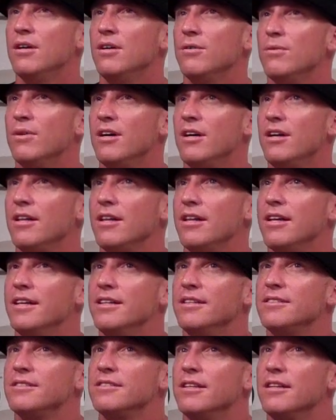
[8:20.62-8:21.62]
Well,
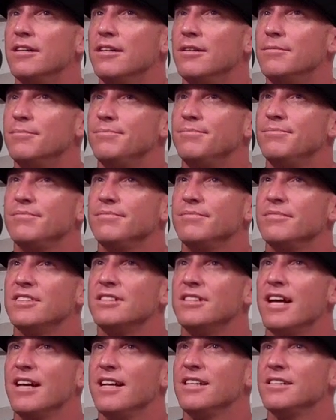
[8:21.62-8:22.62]
it's um,
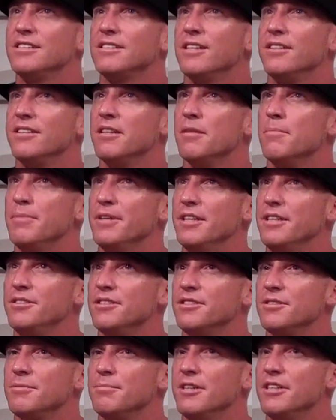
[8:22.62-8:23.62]
it's not necessarily the
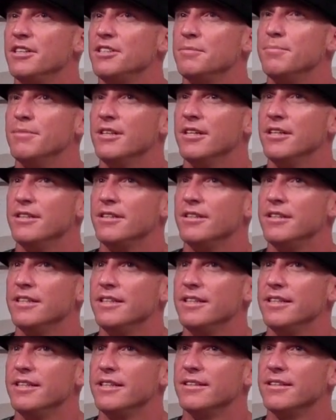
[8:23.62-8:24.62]
beach as much, but
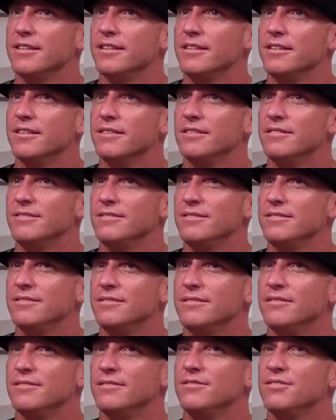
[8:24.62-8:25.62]
the the
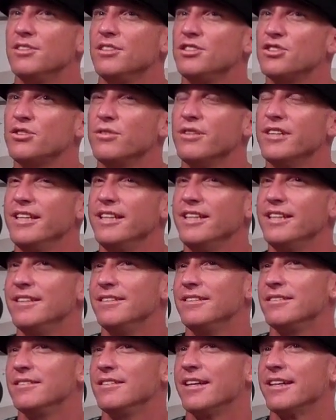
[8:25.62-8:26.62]
the tree
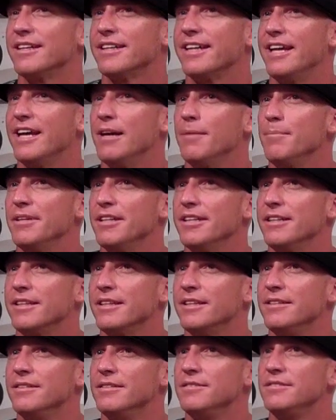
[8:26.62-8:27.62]
and like
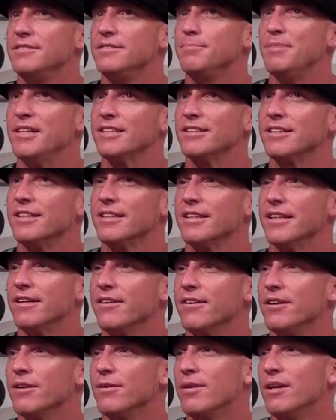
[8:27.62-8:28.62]
camping and picnic
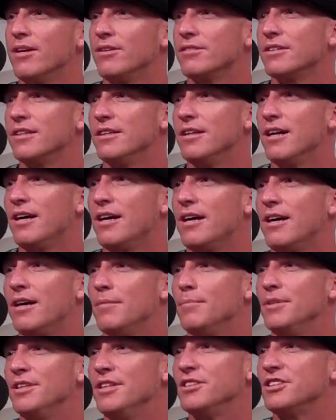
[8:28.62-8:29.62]
area around
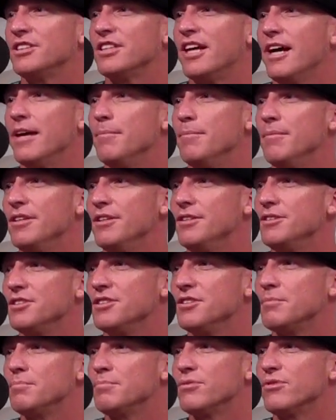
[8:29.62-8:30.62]
Kanaha Beach, Kite Beach
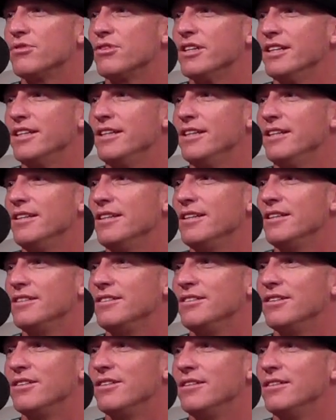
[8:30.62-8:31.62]
is pretty
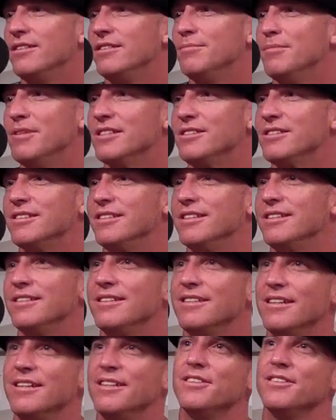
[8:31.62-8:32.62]
darn
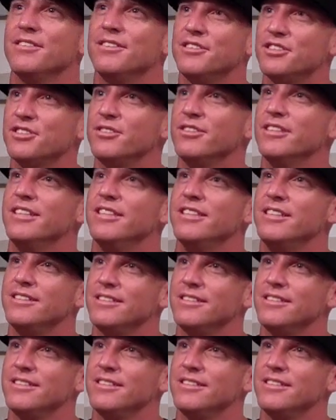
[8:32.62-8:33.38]
under the trees.